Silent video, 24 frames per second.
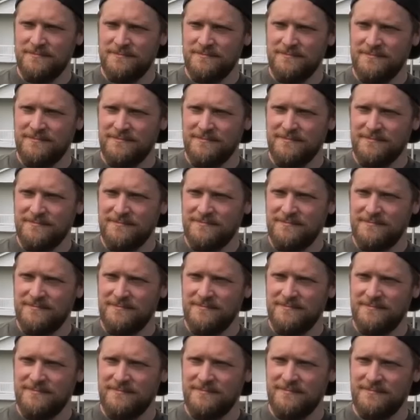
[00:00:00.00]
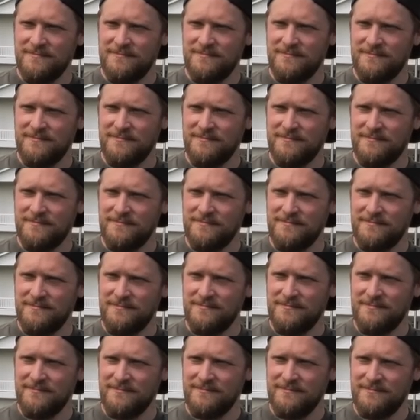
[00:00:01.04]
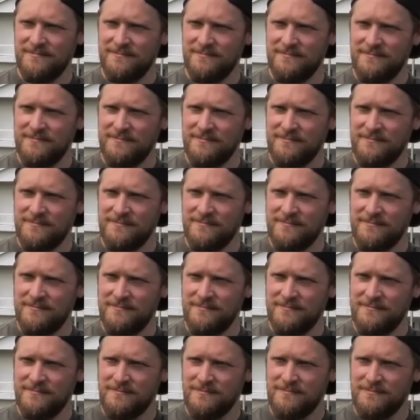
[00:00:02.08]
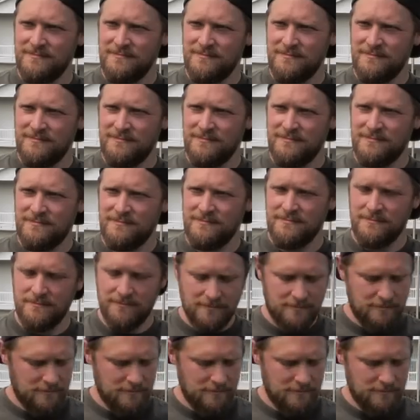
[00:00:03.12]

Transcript: The person shown says nothing.